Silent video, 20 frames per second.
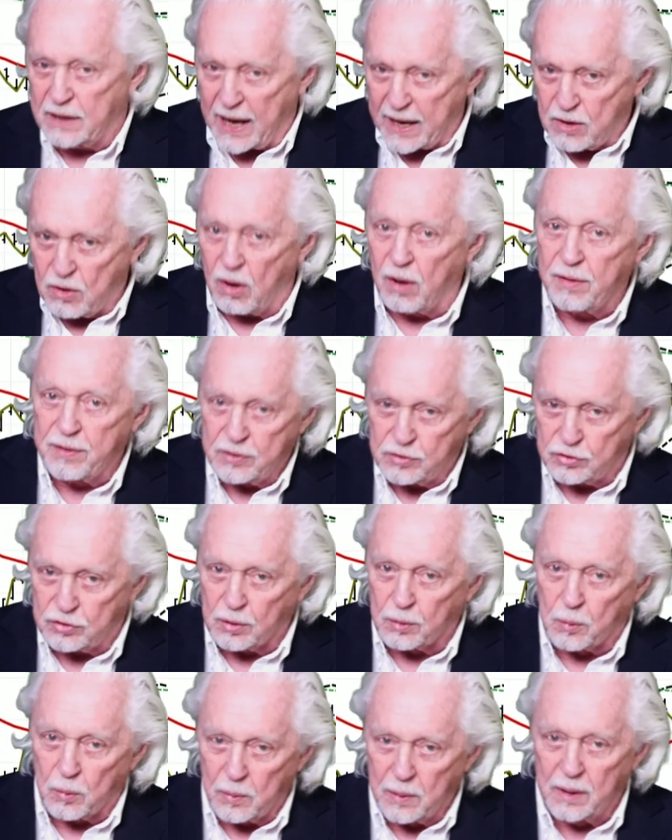I call this the
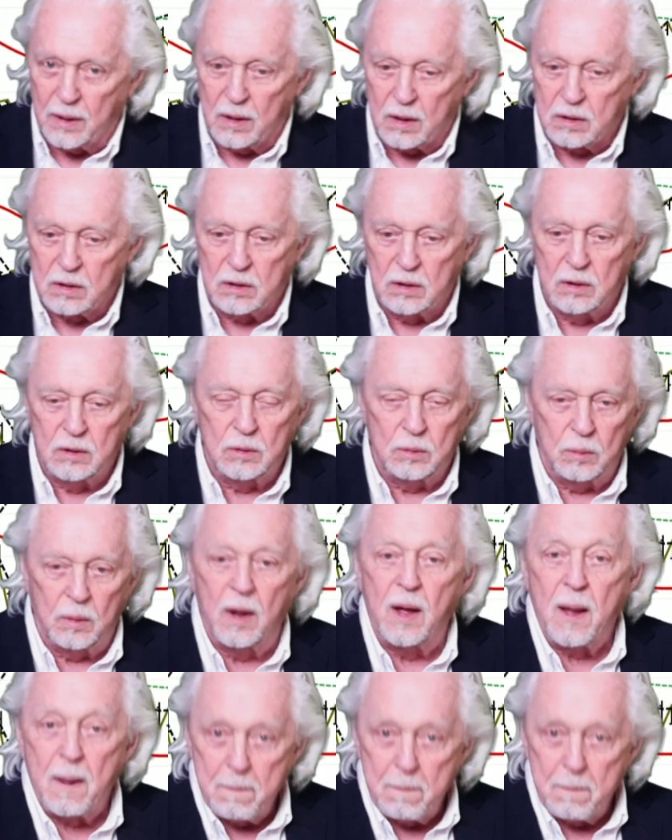Gorilla Glue